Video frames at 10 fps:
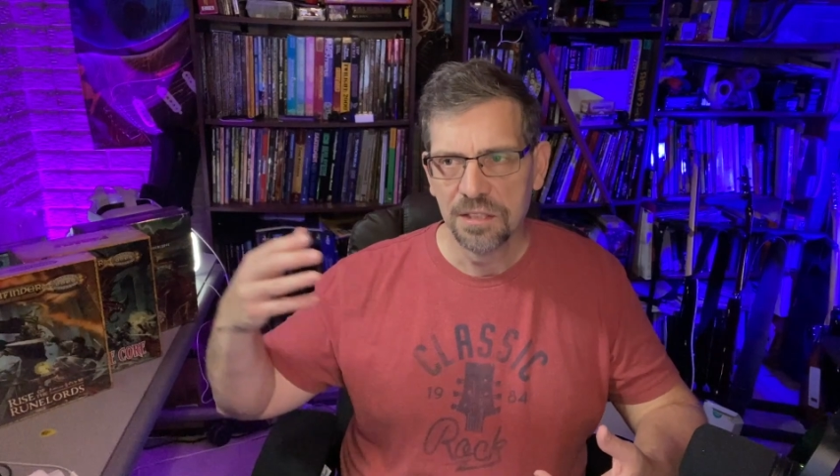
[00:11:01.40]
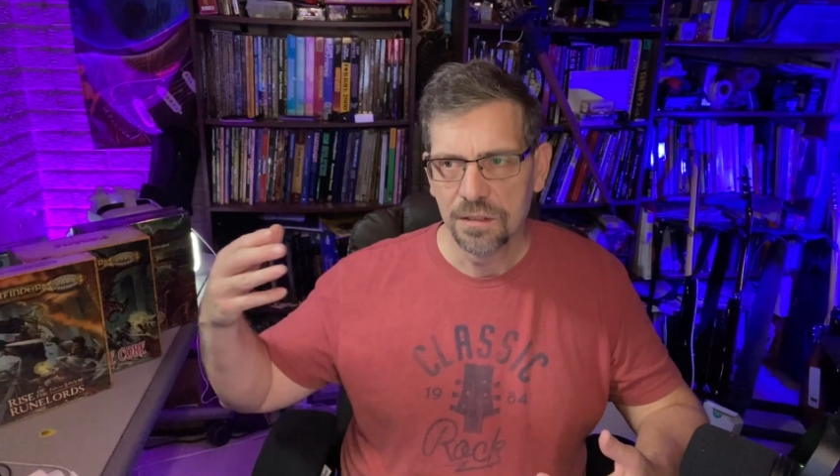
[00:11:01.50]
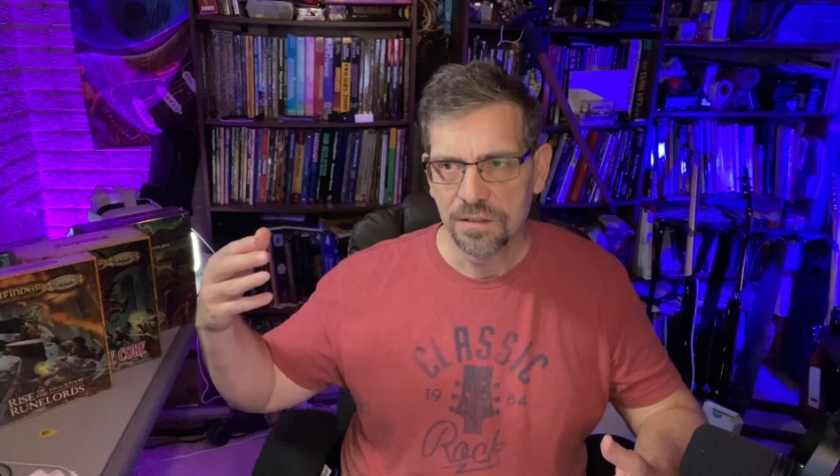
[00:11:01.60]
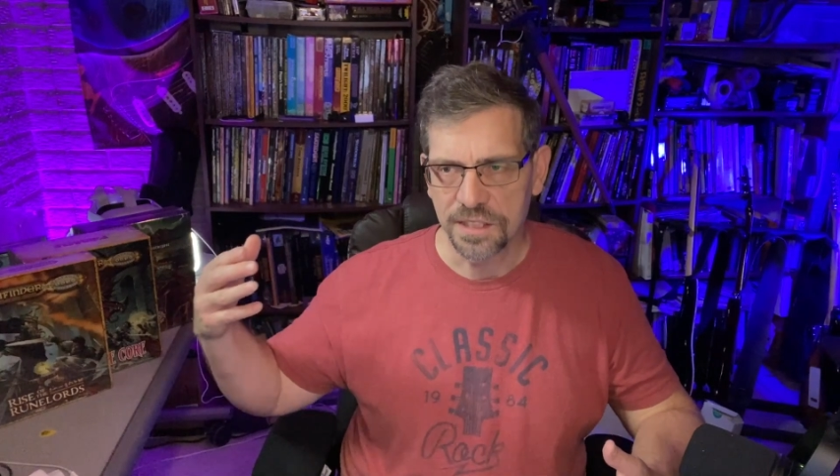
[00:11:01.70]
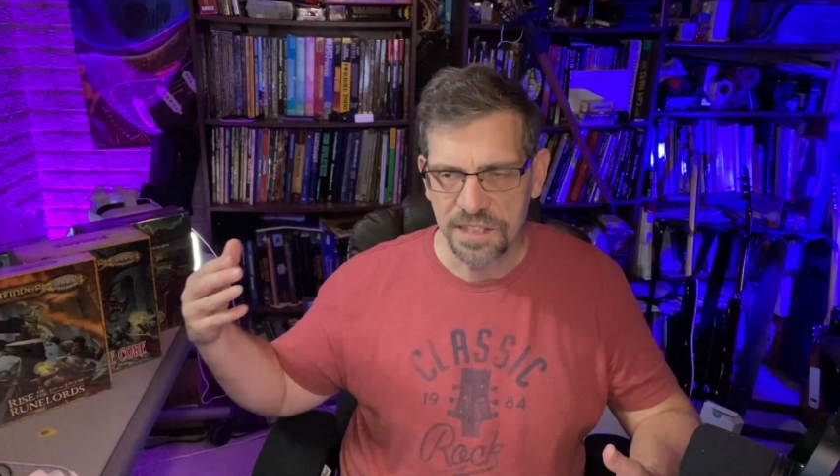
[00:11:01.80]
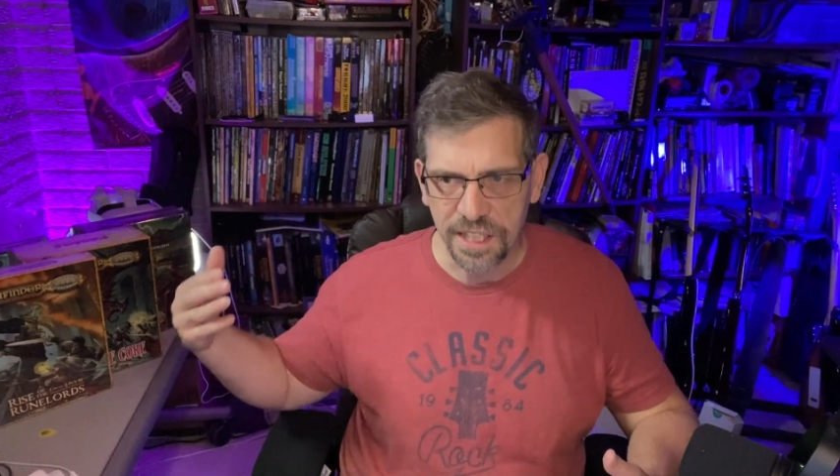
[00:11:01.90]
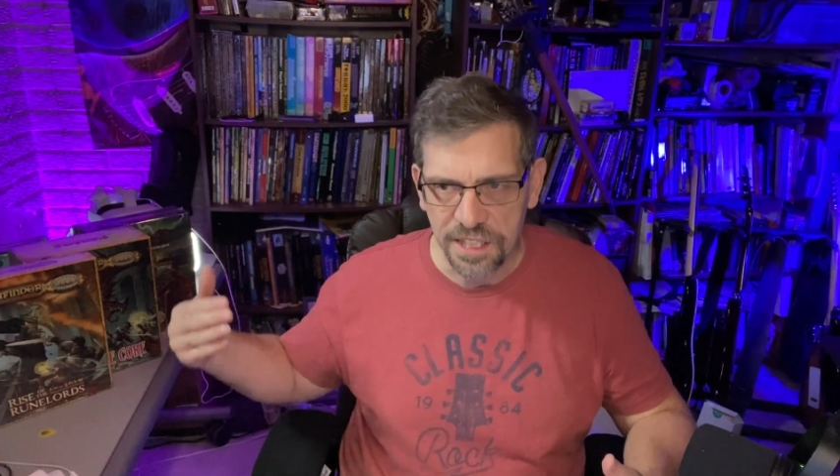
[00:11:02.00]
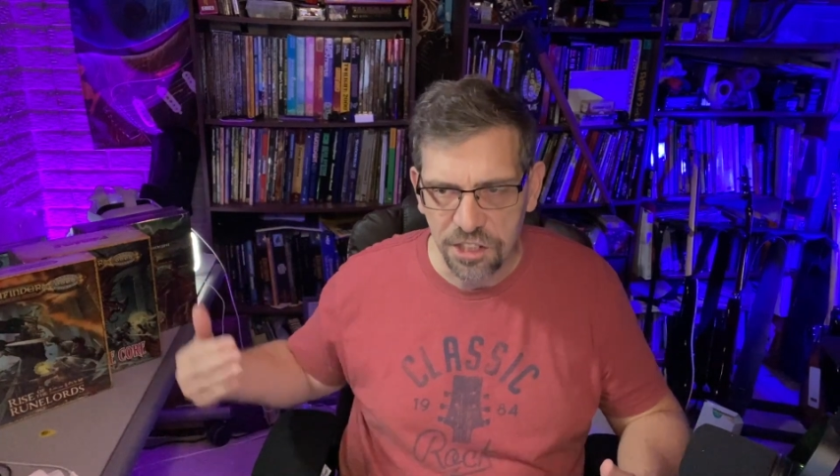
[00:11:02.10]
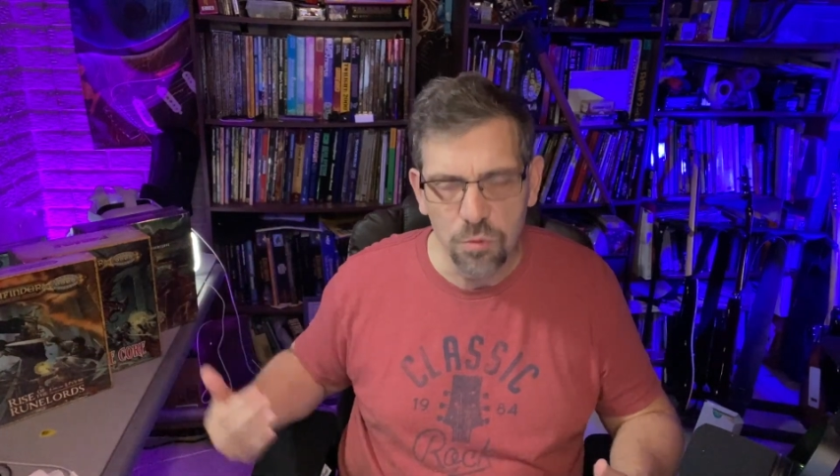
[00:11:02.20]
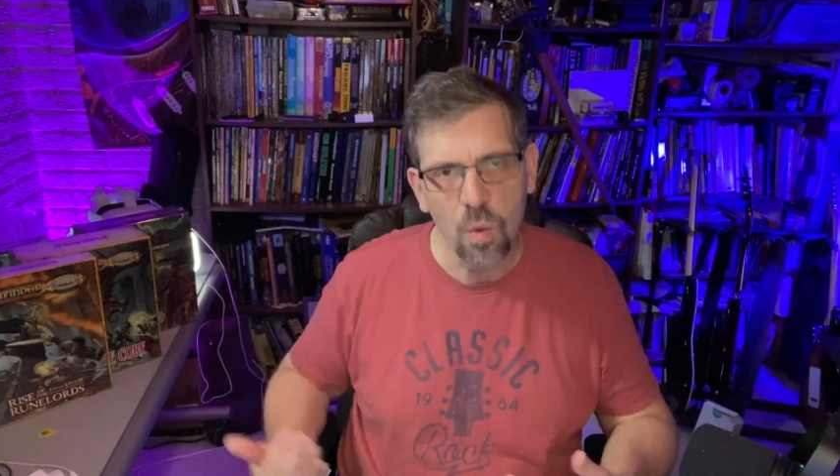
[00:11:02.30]
This thing
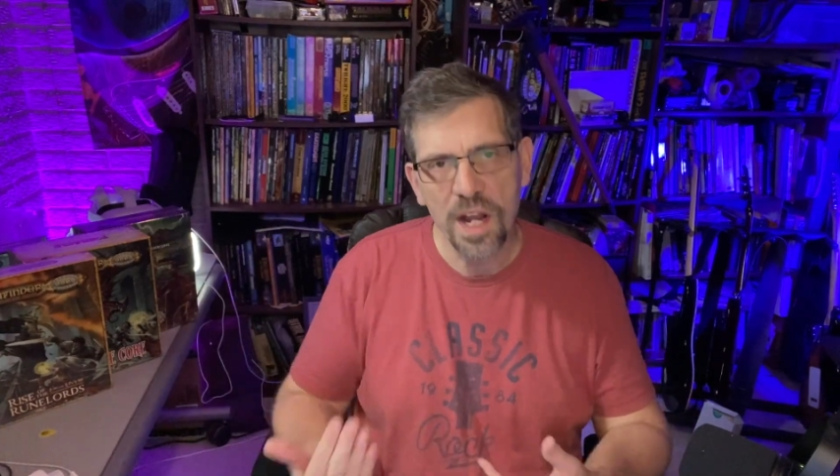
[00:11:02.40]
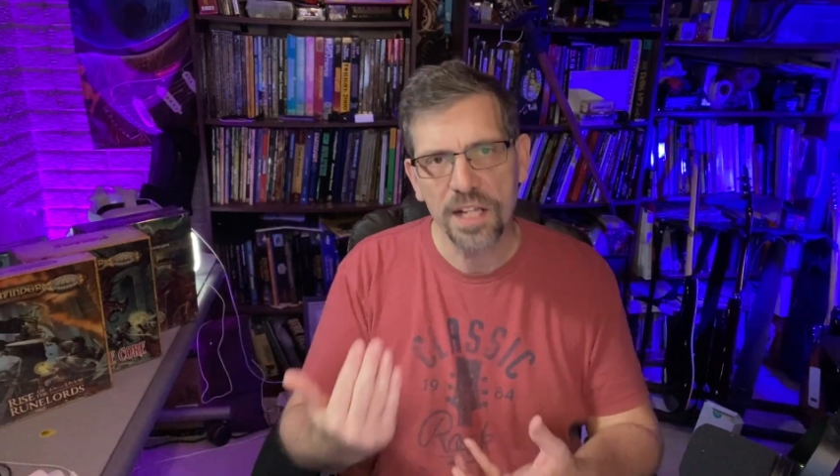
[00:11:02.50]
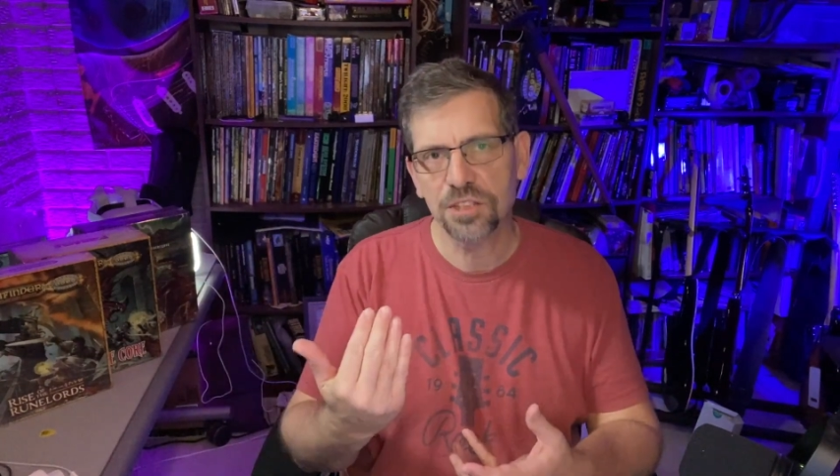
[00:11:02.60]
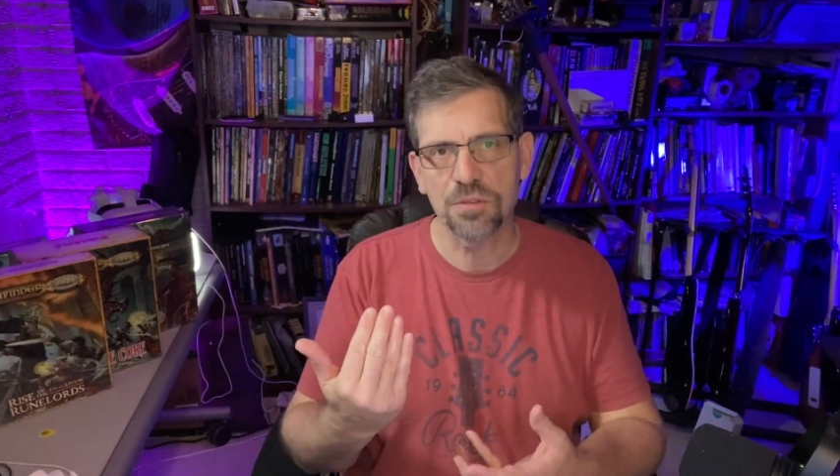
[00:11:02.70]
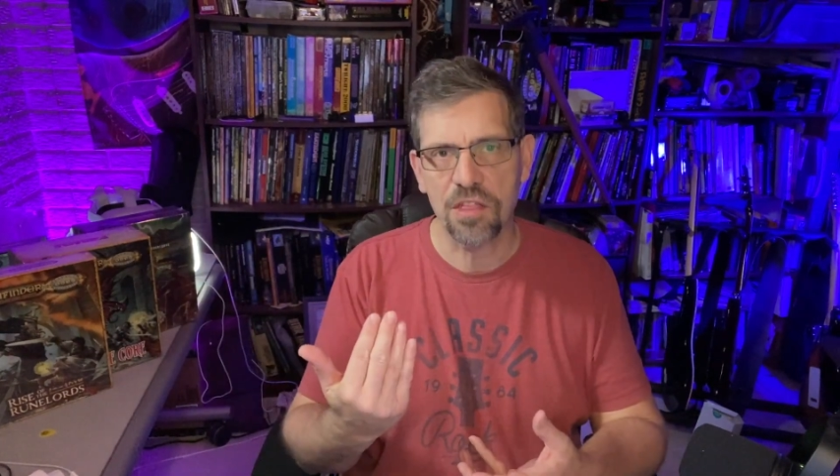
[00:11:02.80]
can do one extra